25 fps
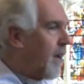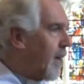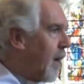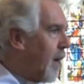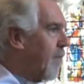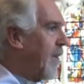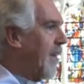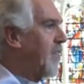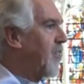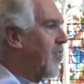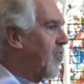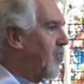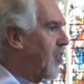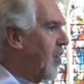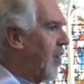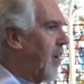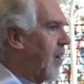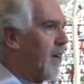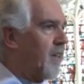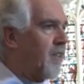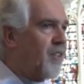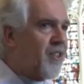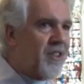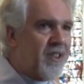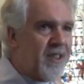Coming to
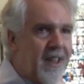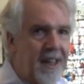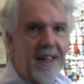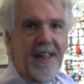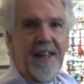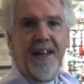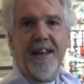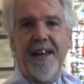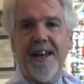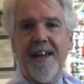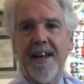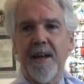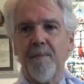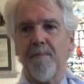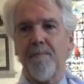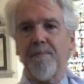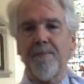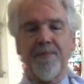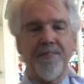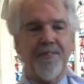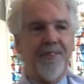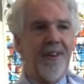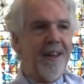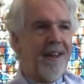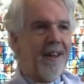church, singing
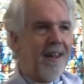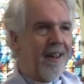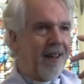hymns,